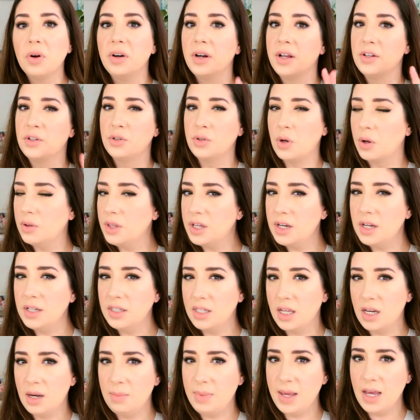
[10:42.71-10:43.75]
and I saw that it's
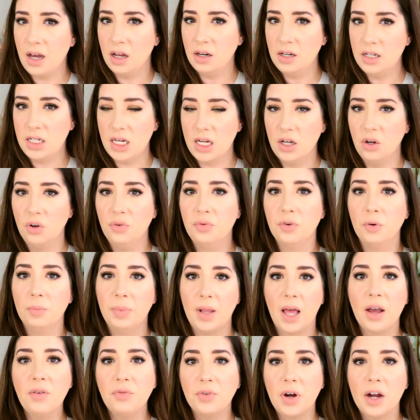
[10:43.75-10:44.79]
gonna be on deal for
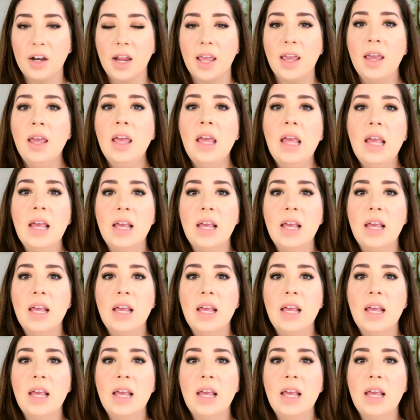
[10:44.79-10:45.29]
Black Friday,